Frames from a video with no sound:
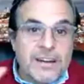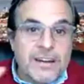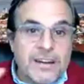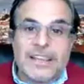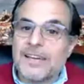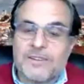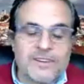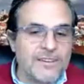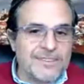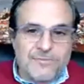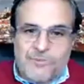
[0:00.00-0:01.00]
are like
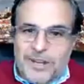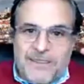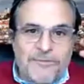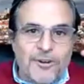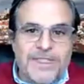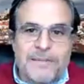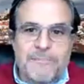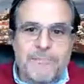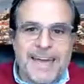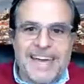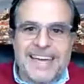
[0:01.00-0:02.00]
looking for
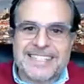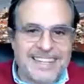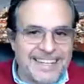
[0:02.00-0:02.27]
the best